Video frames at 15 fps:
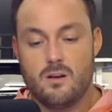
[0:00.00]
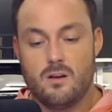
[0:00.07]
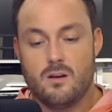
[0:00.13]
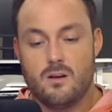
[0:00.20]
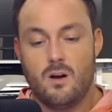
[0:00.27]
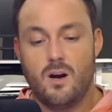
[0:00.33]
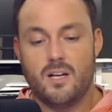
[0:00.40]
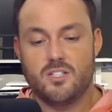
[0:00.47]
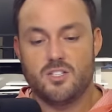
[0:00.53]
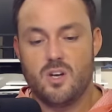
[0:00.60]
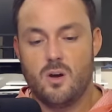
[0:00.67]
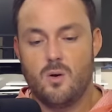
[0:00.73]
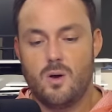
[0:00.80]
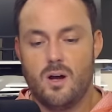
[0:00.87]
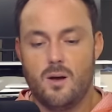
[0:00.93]
All right,
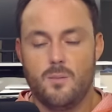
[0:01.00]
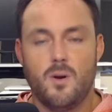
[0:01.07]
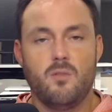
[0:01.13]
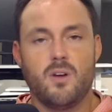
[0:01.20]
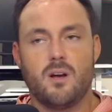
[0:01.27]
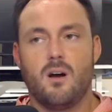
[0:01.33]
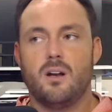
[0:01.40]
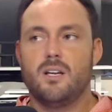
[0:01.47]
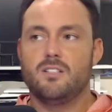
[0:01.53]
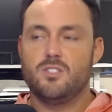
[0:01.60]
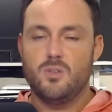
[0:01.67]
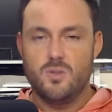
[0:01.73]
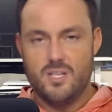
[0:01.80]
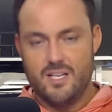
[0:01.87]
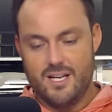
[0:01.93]
so moving on
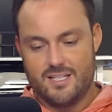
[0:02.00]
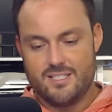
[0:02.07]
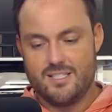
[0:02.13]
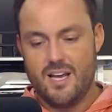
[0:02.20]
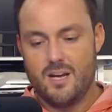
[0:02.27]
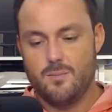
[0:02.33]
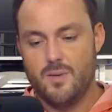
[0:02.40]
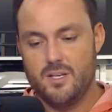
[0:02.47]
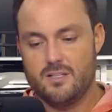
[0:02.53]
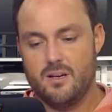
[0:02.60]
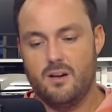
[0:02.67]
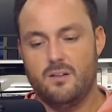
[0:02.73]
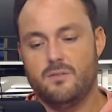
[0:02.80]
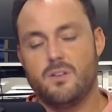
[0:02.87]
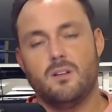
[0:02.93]
into the next segment
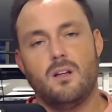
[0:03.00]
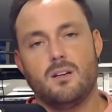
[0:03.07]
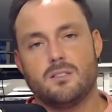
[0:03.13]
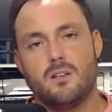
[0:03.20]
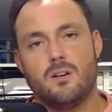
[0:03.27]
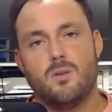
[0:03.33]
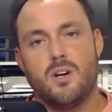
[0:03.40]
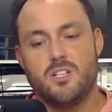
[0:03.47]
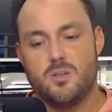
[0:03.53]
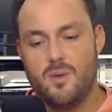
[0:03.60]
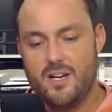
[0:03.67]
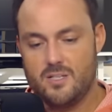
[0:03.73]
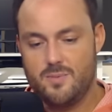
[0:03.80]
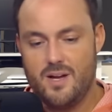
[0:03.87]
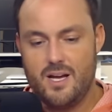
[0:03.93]
of the Locked On
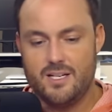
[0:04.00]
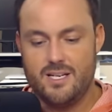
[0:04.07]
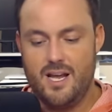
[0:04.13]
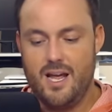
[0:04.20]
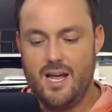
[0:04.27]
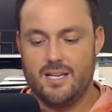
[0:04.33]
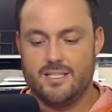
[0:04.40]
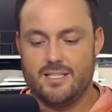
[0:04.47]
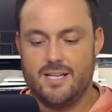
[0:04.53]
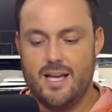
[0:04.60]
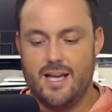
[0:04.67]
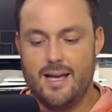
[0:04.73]
Razorbacks podcast.